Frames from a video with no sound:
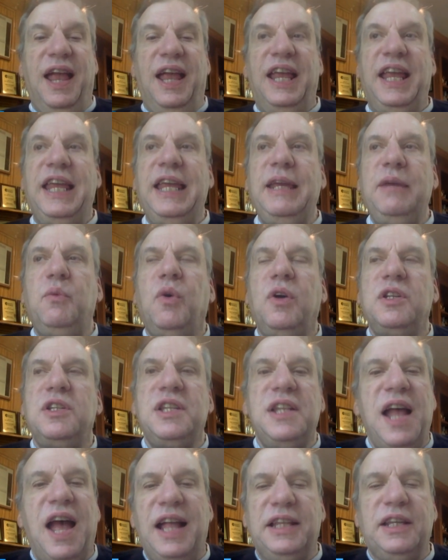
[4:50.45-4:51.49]
He was
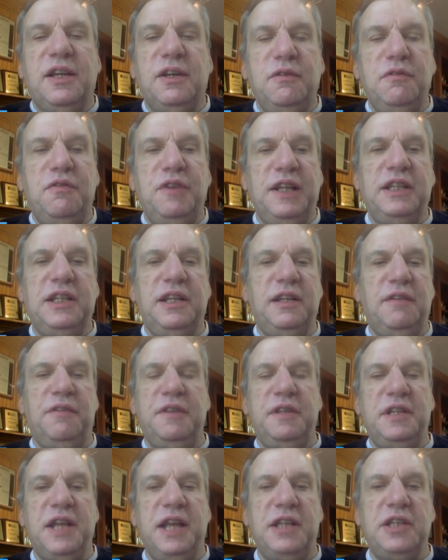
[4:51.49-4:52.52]
not convicted of hmm.
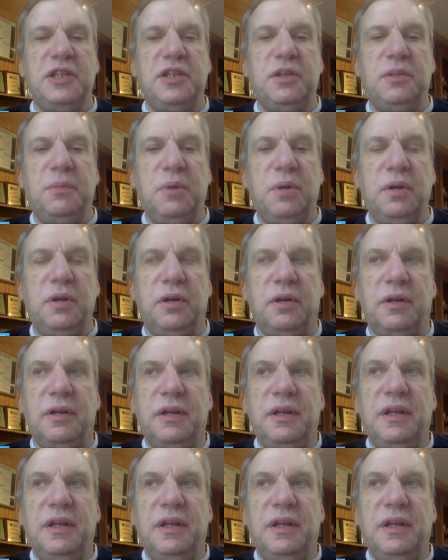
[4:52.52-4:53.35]
intentional murder.